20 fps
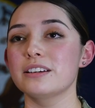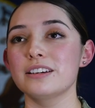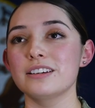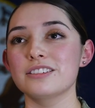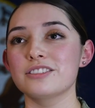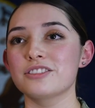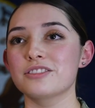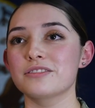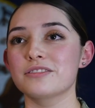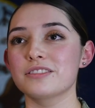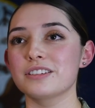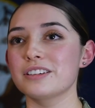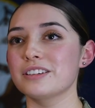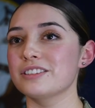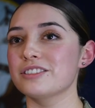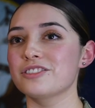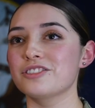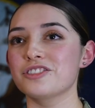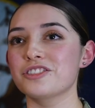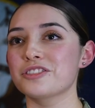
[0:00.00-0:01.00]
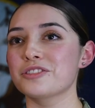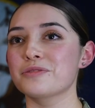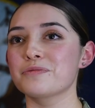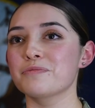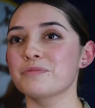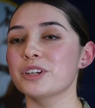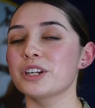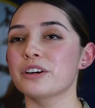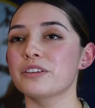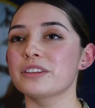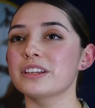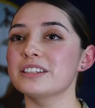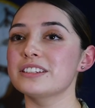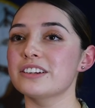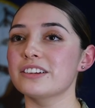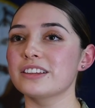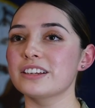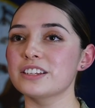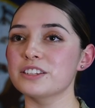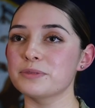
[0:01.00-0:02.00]
It's just, you know, these
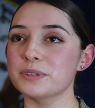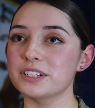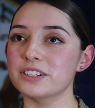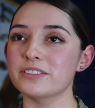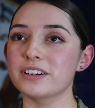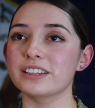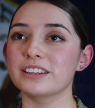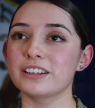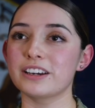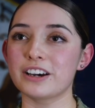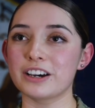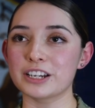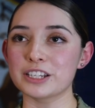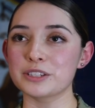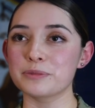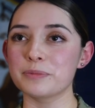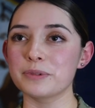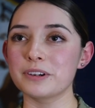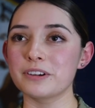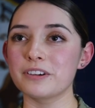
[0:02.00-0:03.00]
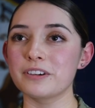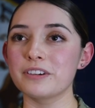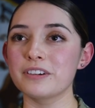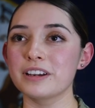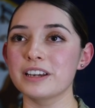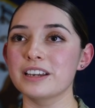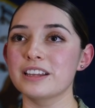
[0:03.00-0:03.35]
are things we do at the hospital.